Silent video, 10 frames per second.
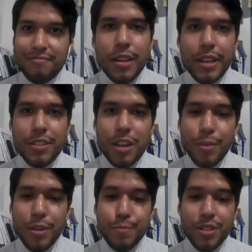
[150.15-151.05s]
Next up
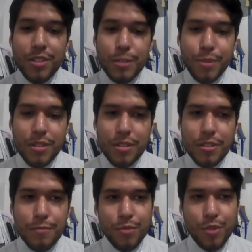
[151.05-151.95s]
is
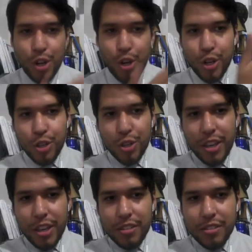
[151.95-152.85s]
participants. You're currently
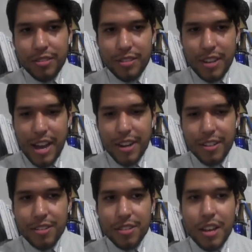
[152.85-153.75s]
looking at
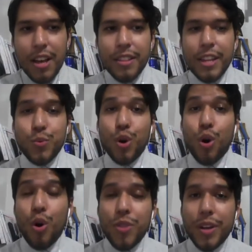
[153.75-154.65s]
it. That's where
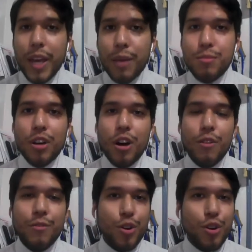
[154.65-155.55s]
all the names
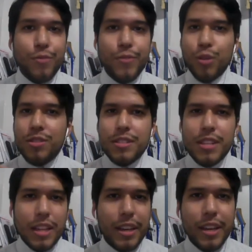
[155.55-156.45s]
of your fellow
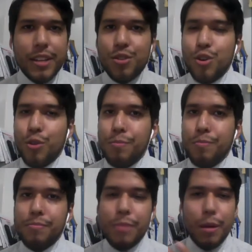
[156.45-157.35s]
delegates, your
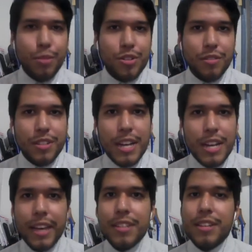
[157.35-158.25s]
members of the
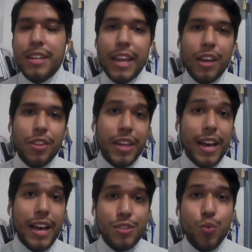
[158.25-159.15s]
dais, and any other
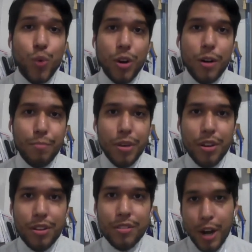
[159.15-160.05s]
guests will
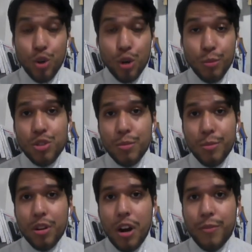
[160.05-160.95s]
appear. At our normal SRMUN
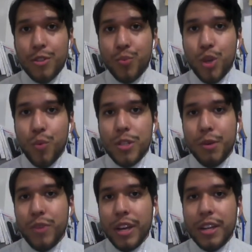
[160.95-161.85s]
conference, when you want to be
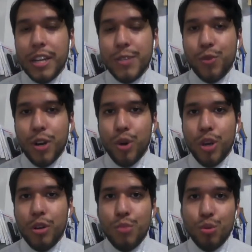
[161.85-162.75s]
recognized for a point
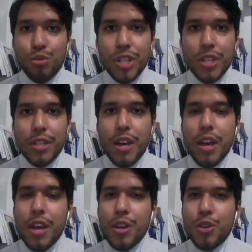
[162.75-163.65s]
of motion,
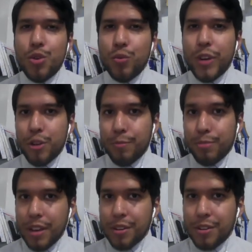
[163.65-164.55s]
you raise your
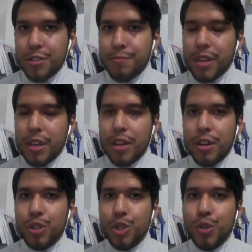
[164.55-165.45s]
placards, but here
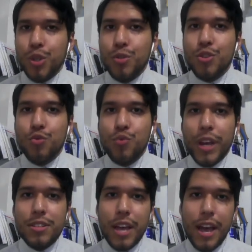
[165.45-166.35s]
you use the
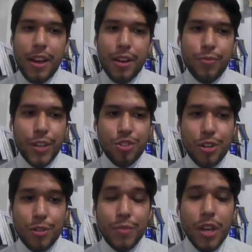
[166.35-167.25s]
raise hand
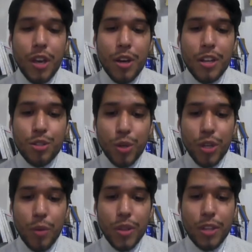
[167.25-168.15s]
feature. It's
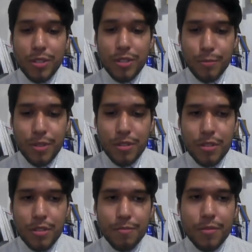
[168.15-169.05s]
located within
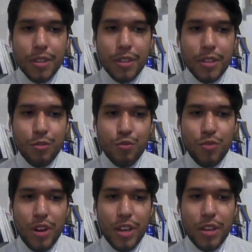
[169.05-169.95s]
participants.
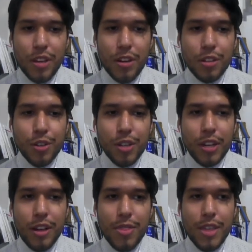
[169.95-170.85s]
Right here, you click
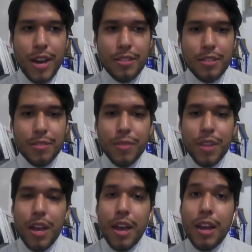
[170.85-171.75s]
on that,
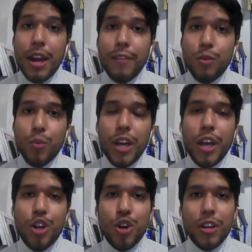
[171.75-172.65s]
and everyone in
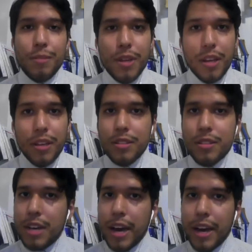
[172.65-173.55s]
your committee,
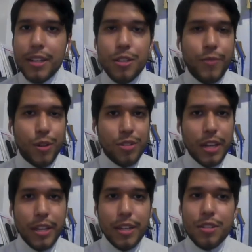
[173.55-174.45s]
dais, your fellow
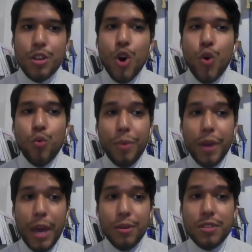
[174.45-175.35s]
delegates, will be
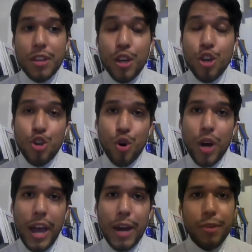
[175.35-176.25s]
able to see your
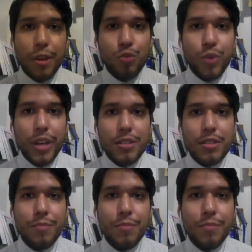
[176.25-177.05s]
hand being raised.